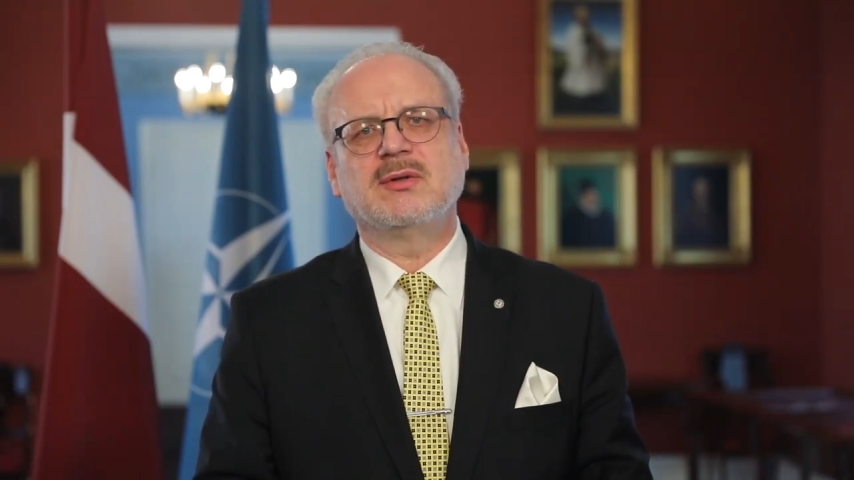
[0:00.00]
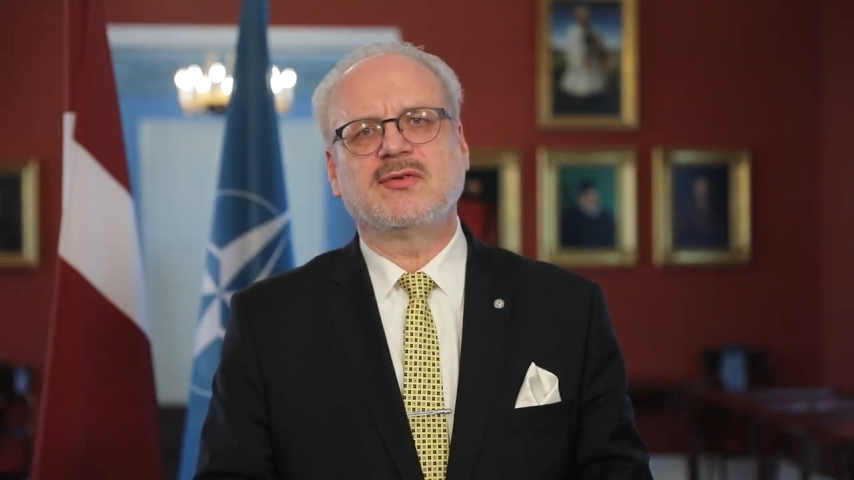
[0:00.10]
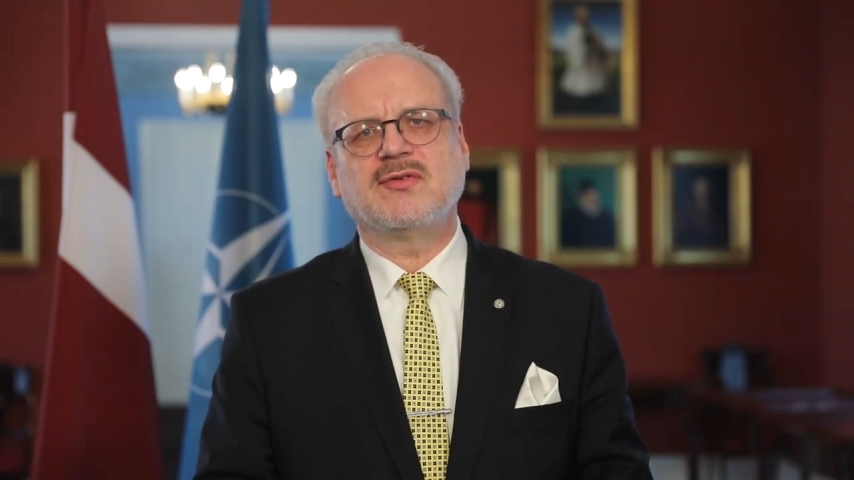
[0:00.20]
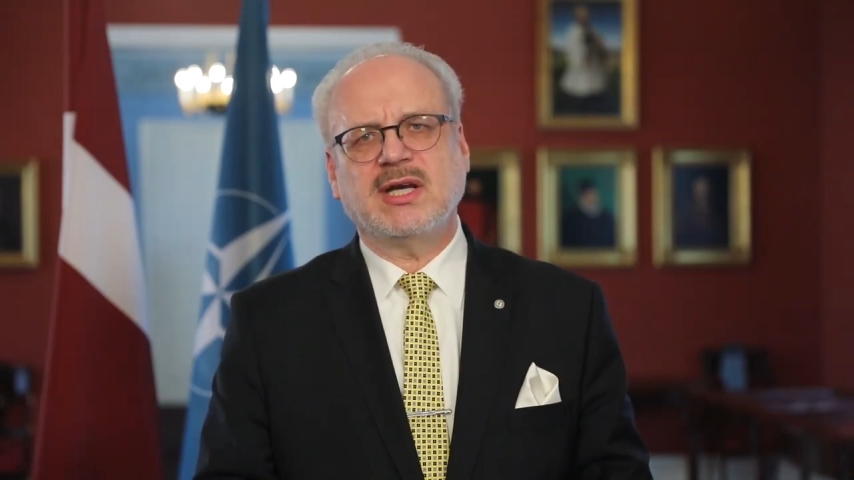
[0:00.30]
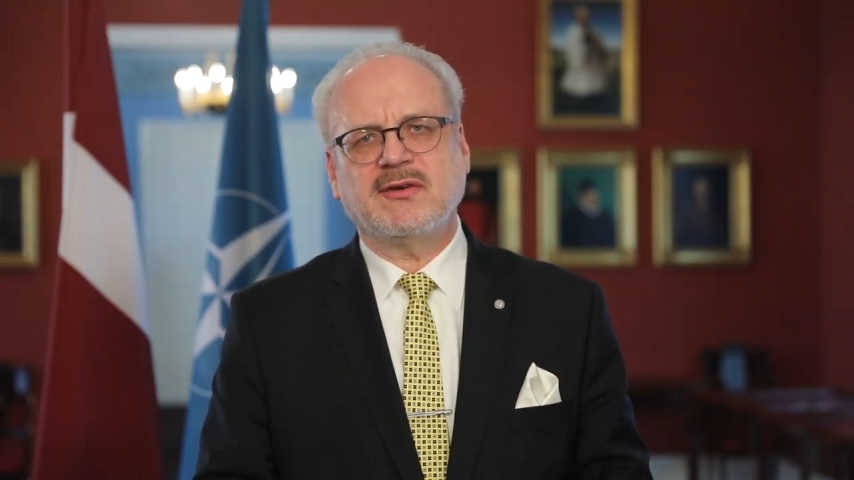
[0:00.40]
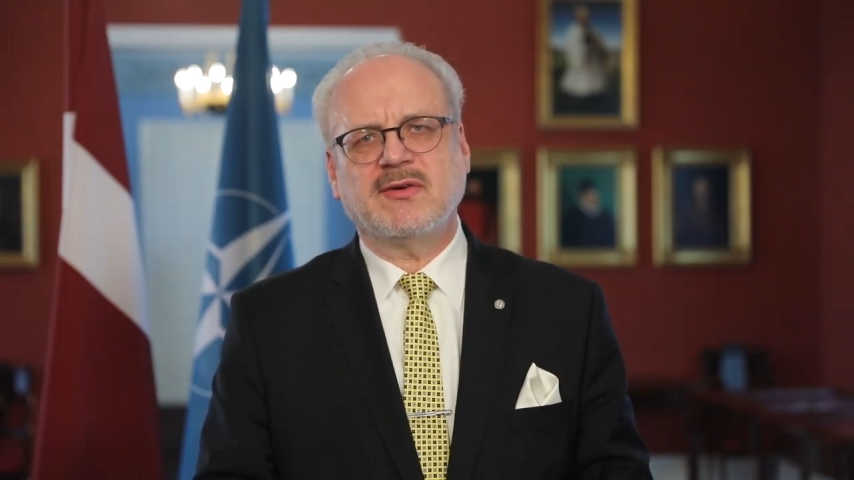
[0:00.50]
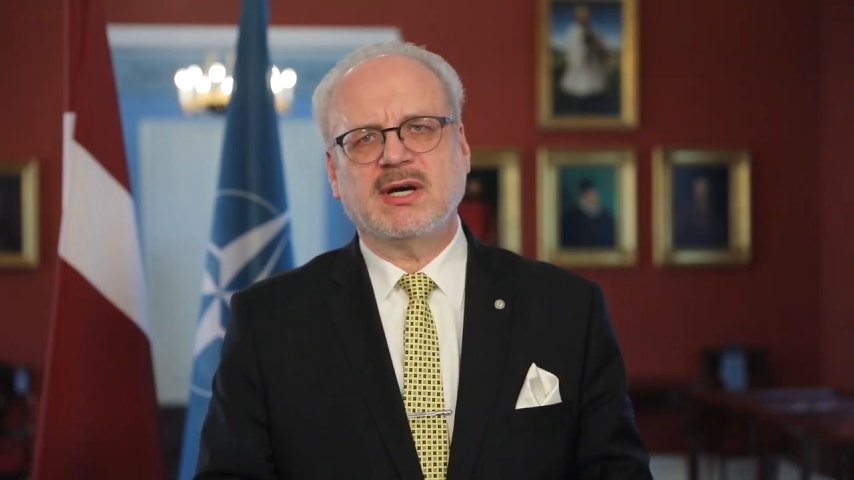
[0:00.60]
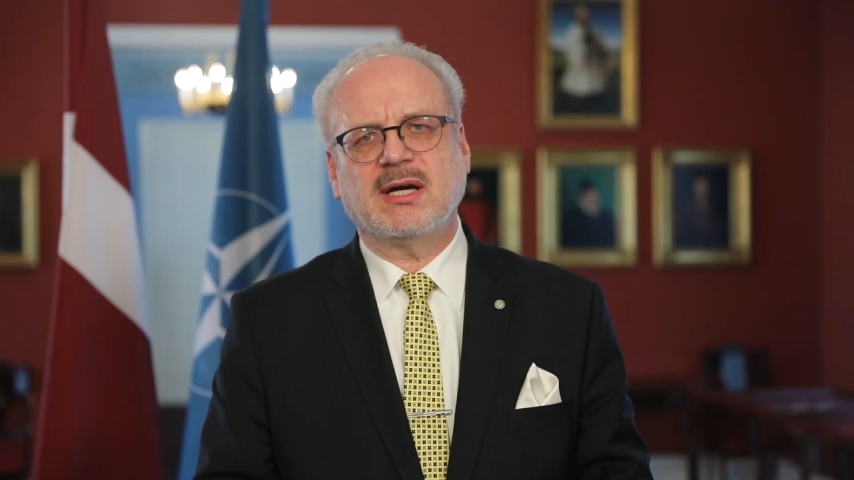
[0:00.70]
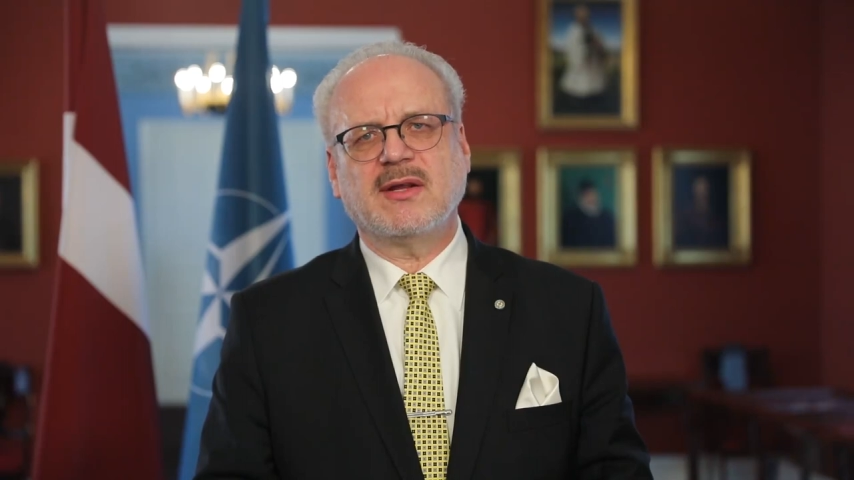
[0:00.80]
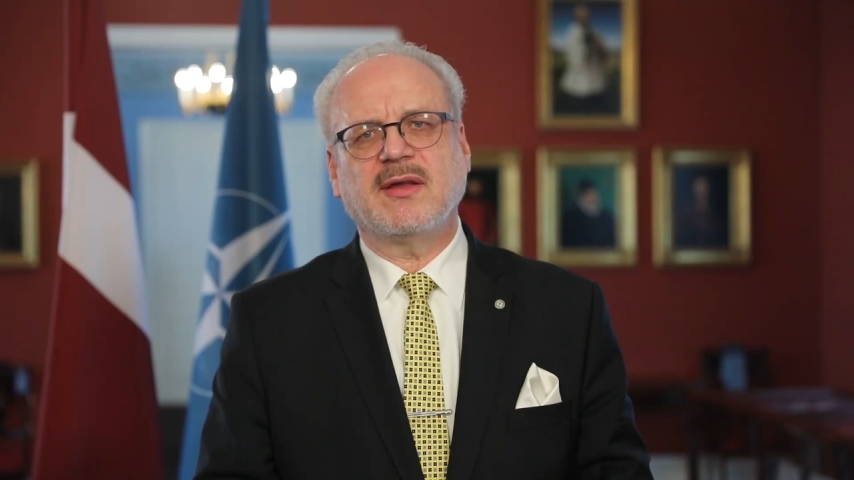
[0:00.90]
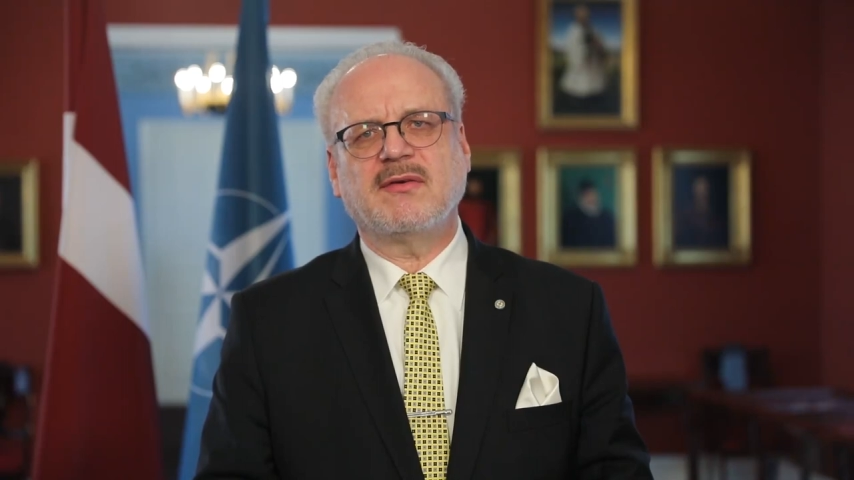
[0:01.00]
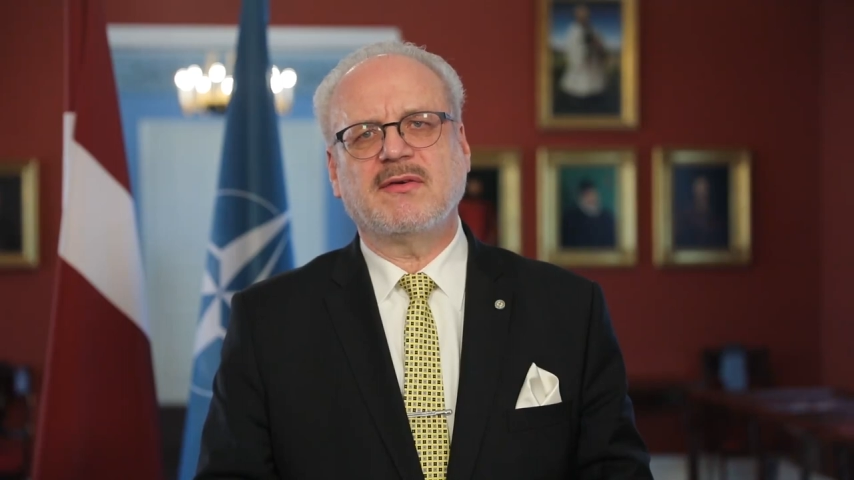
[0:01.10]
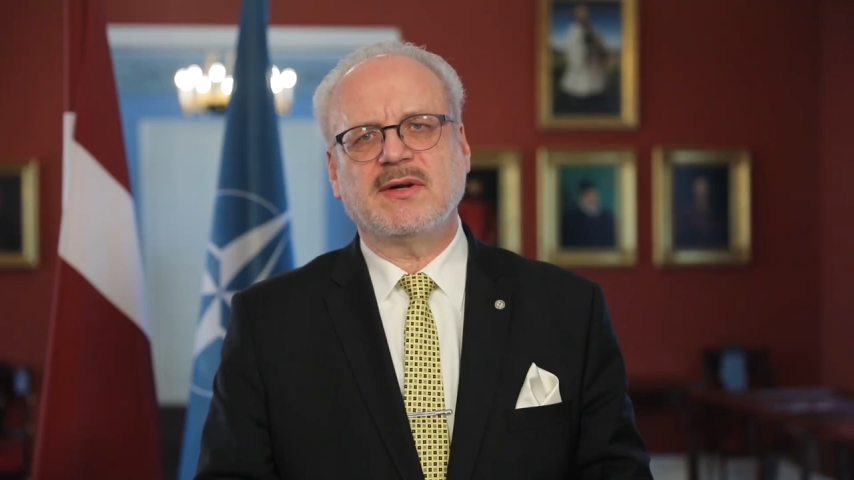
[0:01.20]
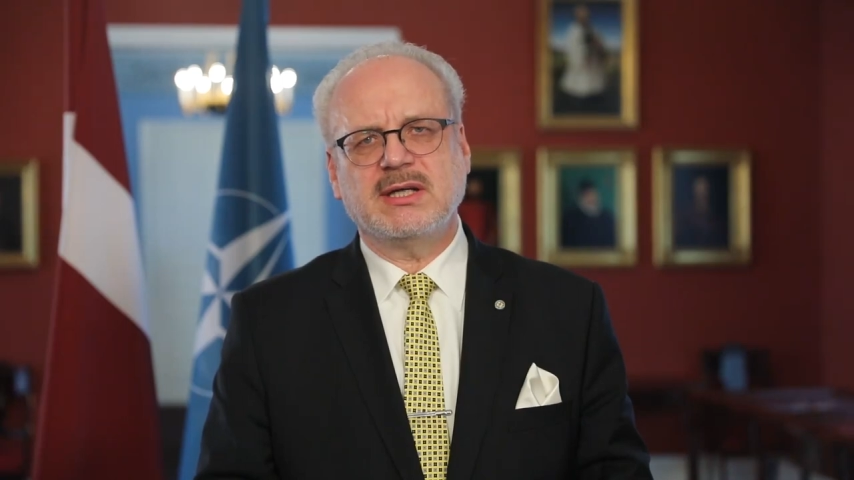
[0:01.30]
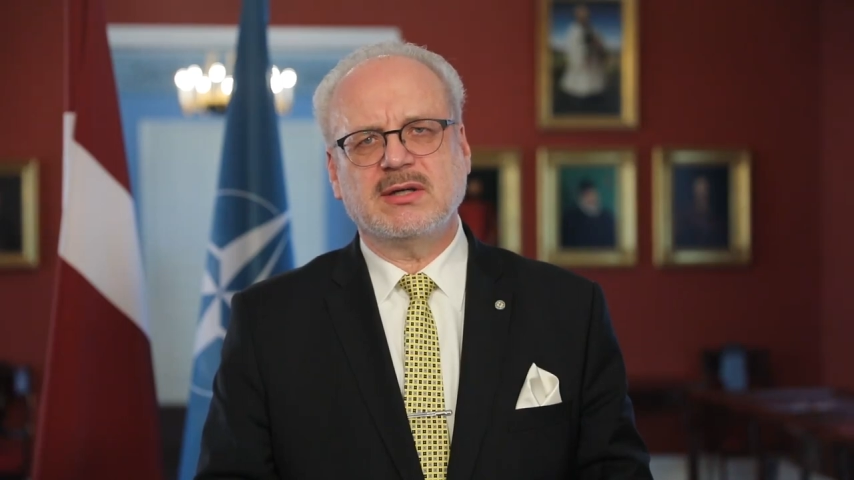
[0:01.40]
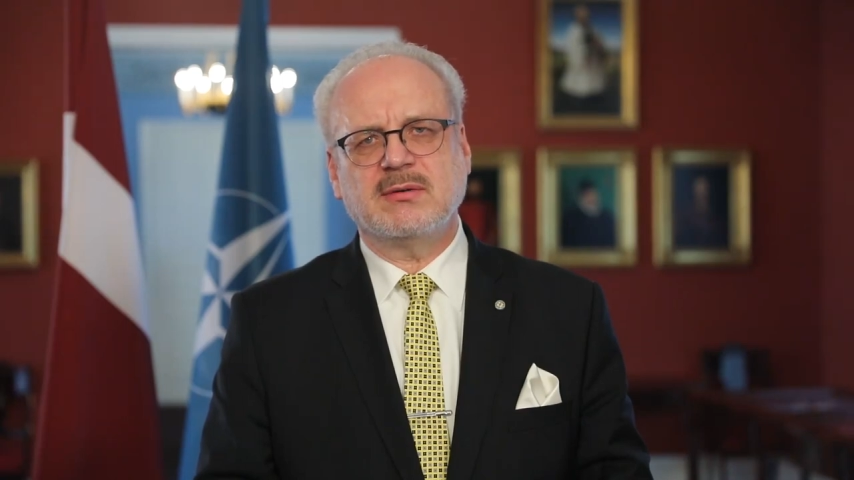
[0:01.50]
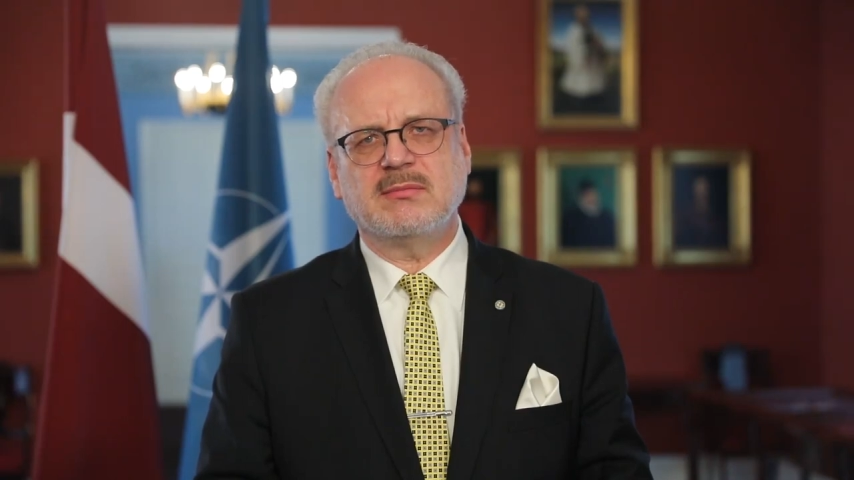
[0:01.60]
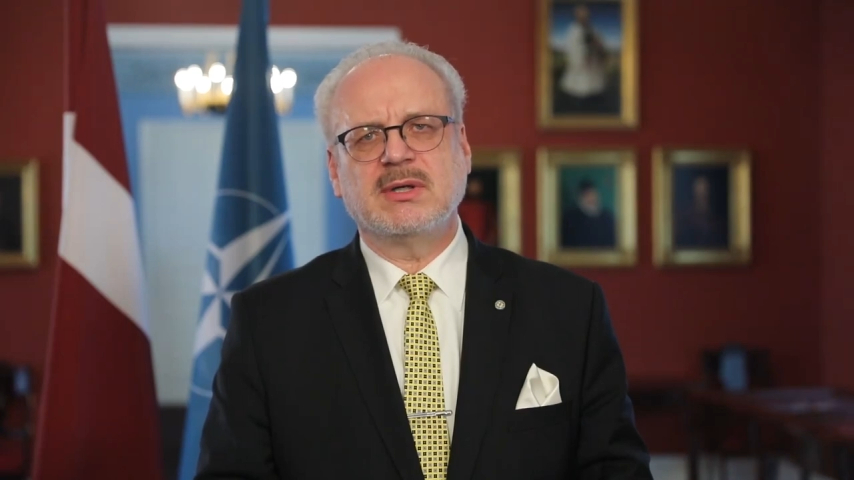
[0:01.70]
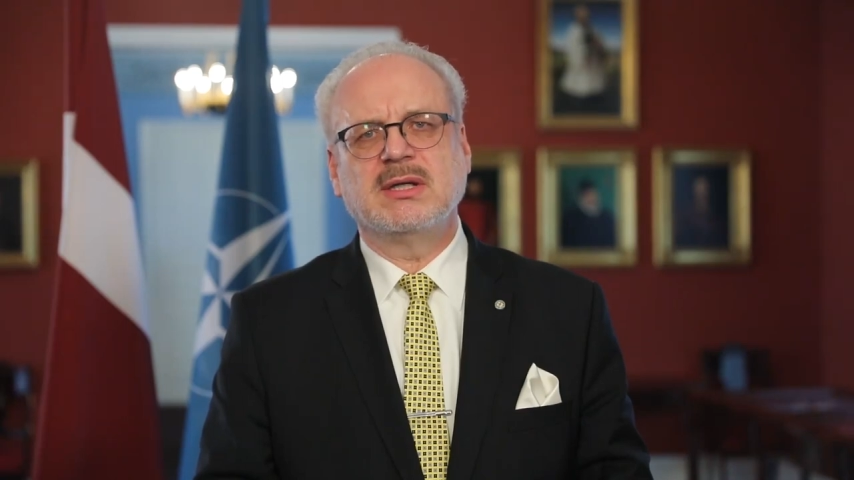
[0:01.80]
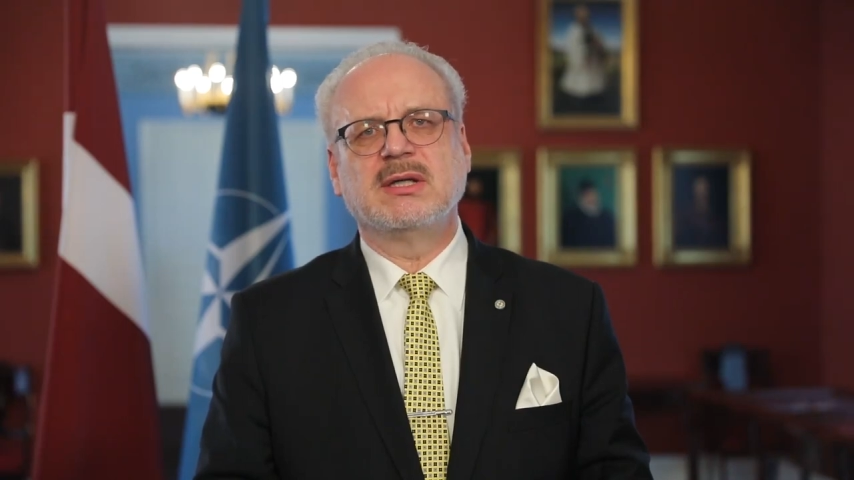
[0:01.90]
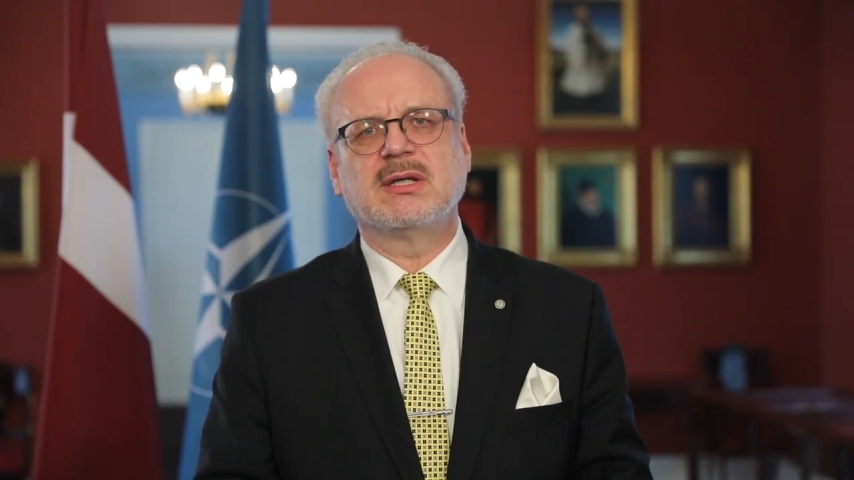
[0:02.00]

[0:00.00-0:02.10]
to safeguard the freedom,